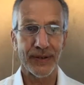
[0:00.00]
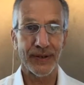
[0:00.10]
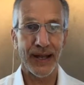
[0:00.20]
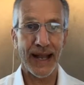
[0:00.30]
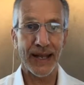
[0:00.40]

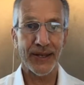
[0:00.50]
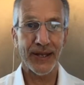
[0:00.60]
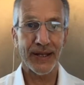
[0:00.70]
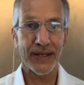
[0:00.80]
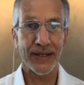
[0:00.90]
and
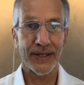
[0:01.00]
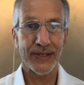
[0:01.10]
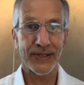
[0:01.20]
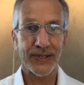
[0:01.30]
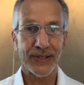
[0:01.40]

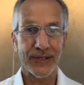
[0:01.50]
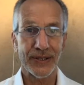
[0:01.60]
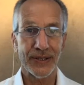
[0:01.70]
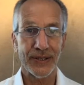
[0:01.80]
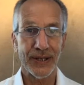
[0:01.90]
this
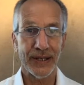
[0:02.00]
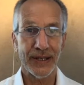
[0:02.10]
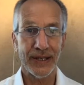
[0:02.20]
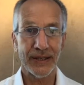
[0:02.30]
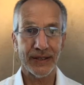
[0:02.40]

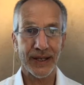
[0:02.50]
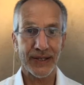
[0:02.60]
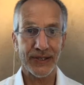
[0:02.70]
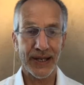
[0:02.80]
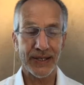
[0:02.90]
hill
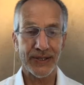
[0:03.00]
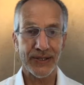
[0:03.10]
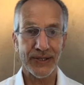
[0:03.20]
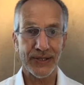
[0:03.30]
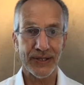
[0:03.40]

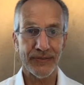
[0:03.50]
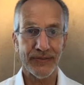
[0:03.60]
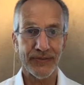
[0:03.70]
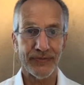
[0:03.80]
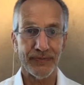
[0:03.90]
extends
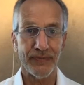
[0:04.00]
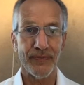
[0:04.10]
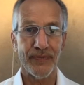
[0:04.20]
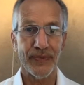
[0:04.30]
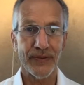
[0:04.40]

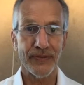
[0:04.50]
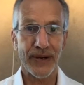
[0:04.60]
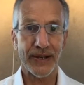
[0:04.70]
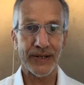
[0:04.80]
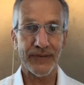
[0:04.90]

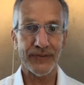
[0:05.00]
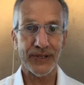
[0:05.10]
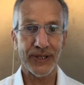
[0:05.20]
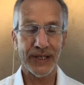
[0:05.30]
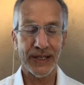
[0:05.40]
far enough to
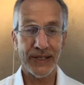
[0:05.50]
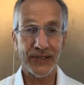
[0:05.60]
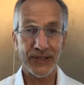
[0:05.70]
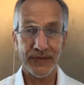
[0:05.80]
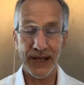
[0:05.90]
the
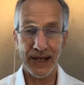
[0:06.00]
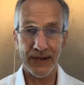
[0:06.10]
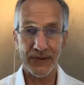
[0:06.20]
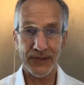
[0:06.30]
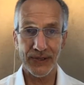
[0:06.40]
east of the
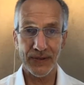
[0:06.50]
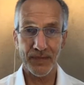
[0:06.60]
house,